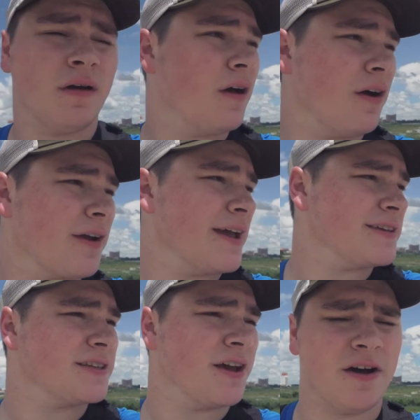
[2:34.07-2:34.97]
Okay,
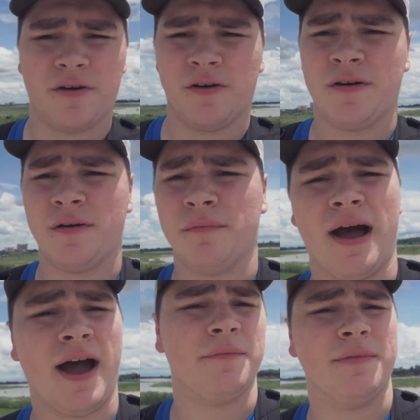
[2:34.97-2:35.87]
so
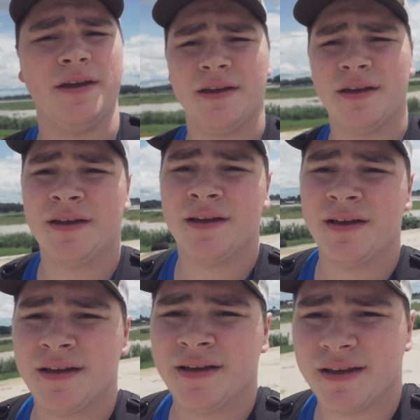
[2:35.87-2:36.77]
behind me
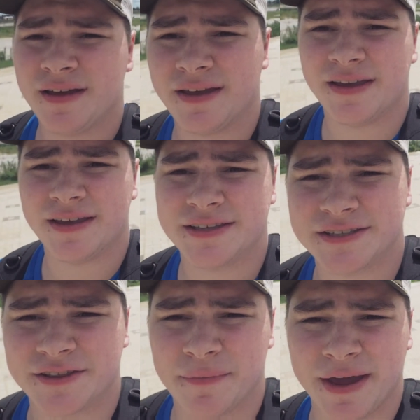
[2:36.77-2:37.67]

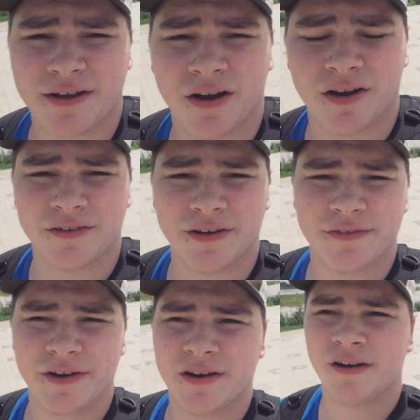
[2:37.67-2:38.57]
is the Mekong
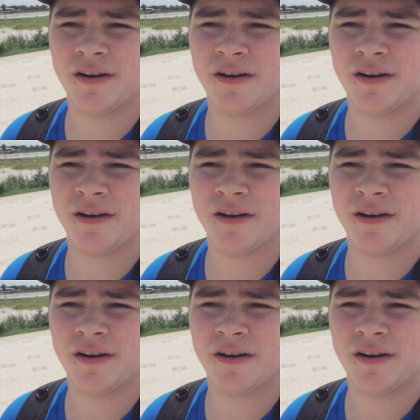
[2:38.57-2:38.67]
River.